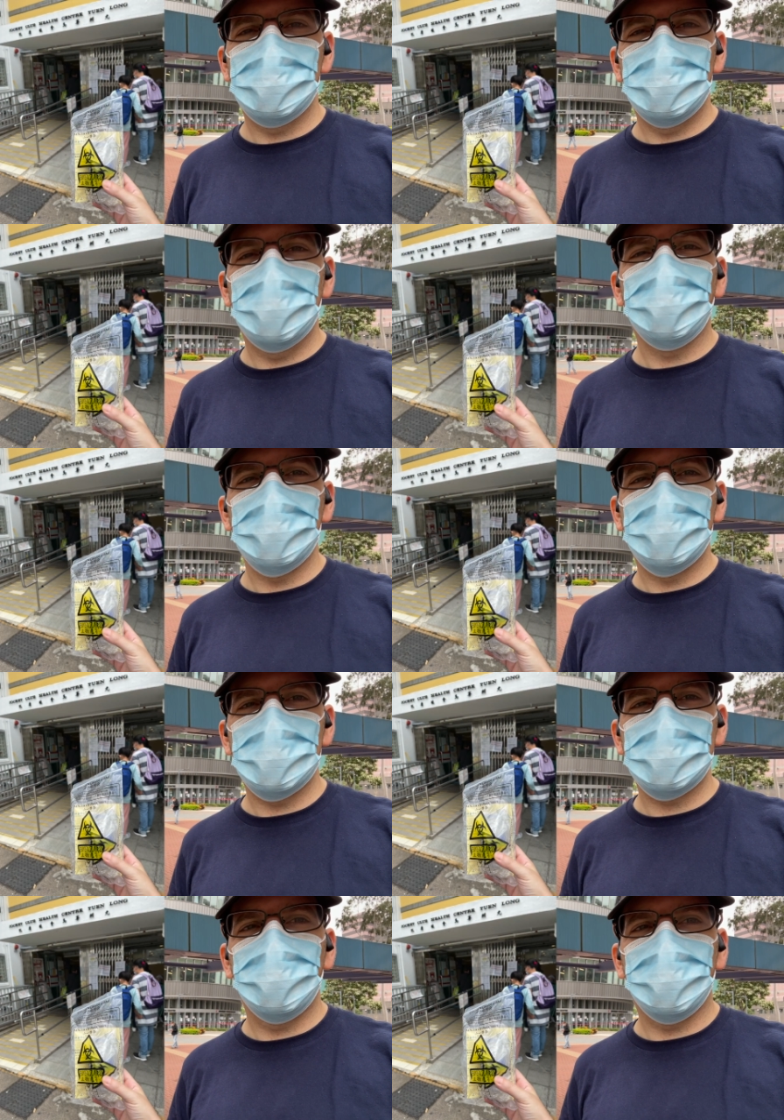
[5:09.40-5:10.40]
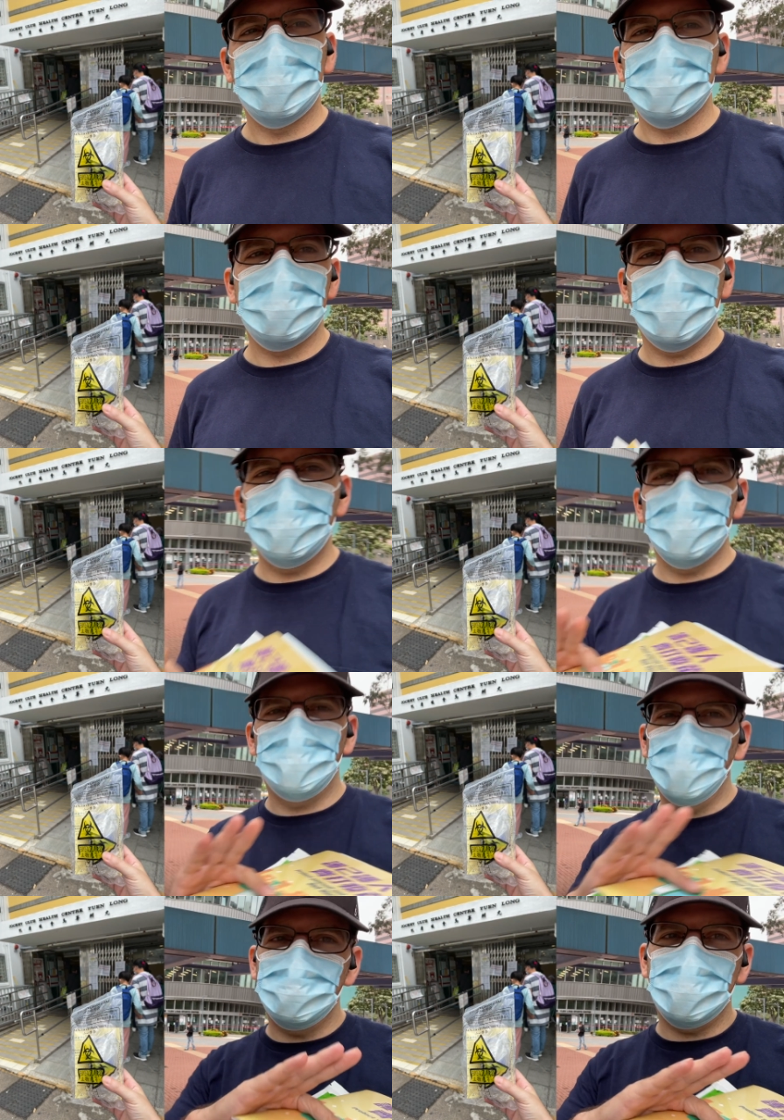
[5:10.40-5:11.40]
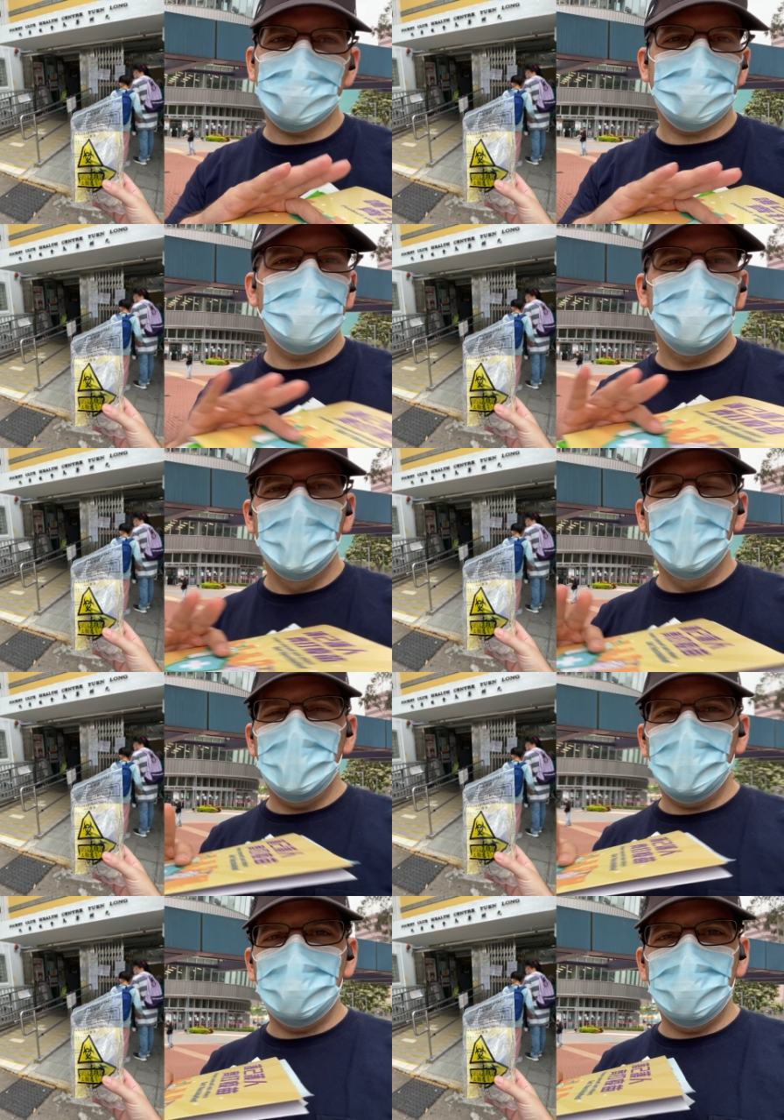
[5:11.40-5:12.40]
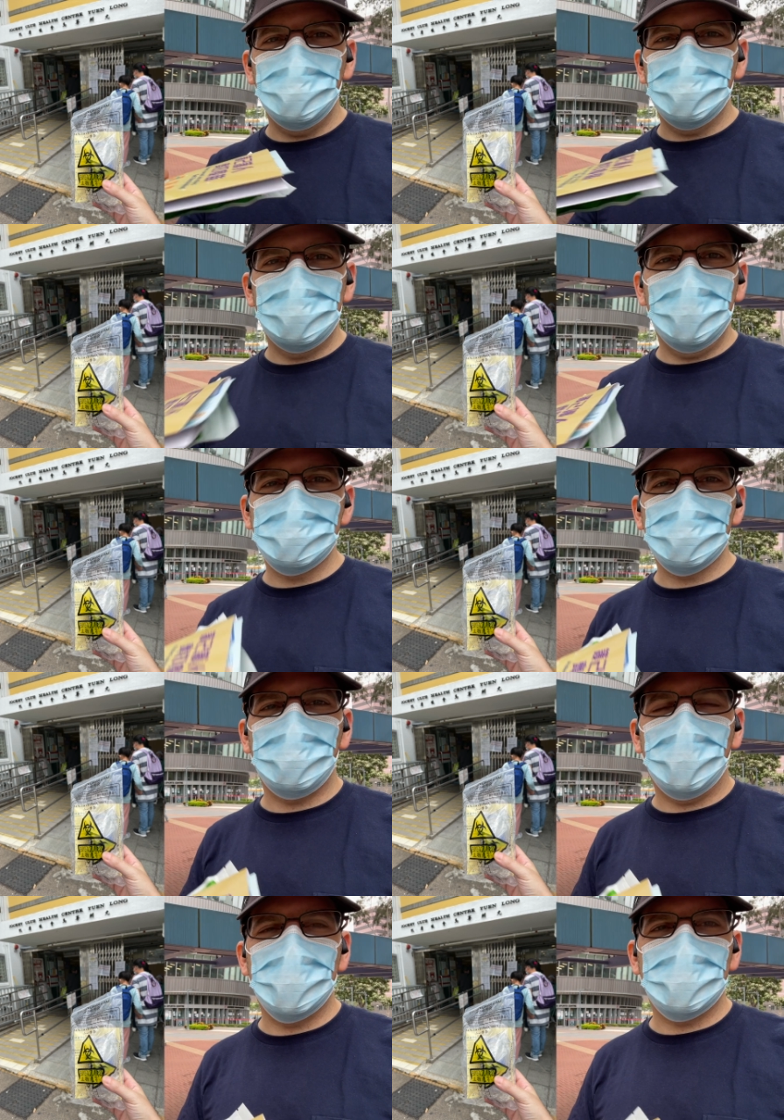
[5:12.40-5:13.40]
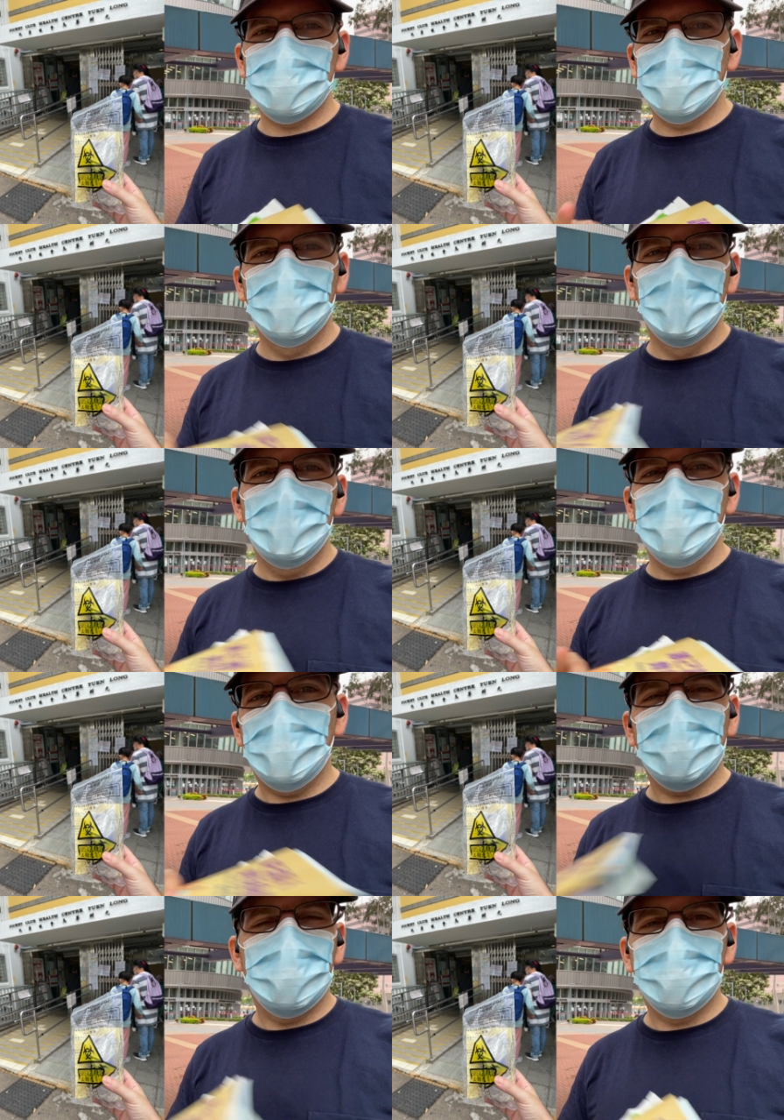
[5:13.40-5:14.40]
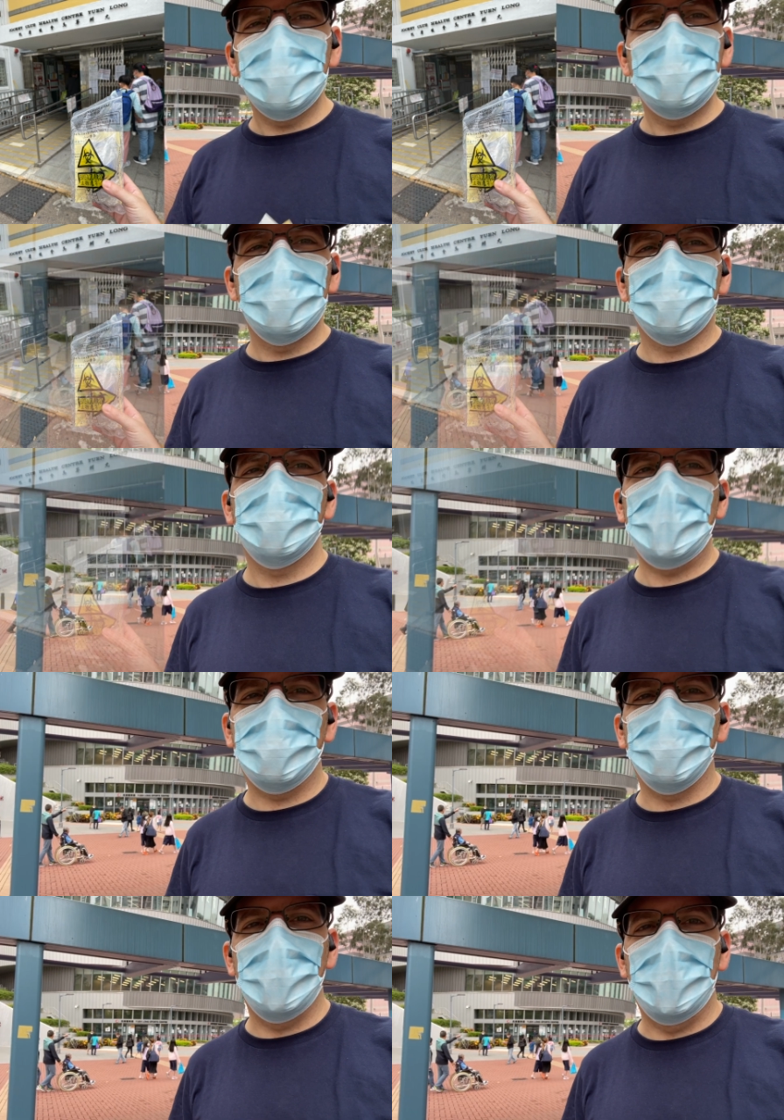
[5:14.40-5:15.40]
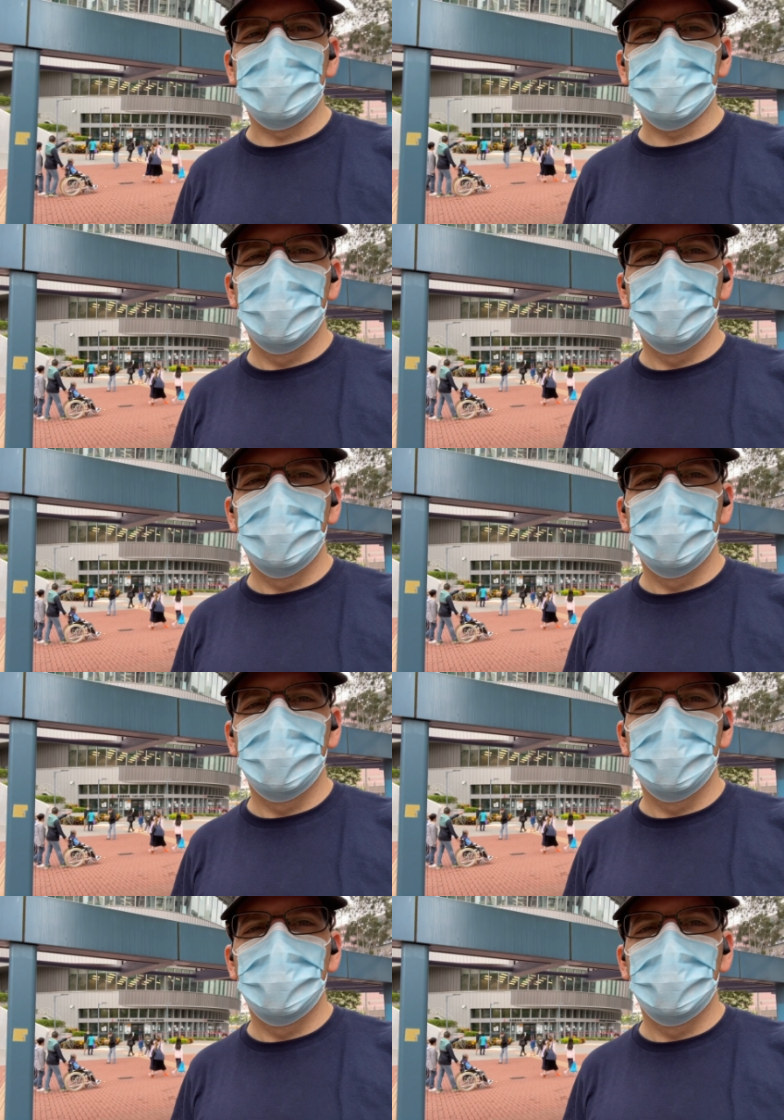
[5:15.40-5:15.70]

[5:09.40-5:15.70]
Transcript: different testing place because they do the poop testing and they do the nasal swab testing, completely different apparatus.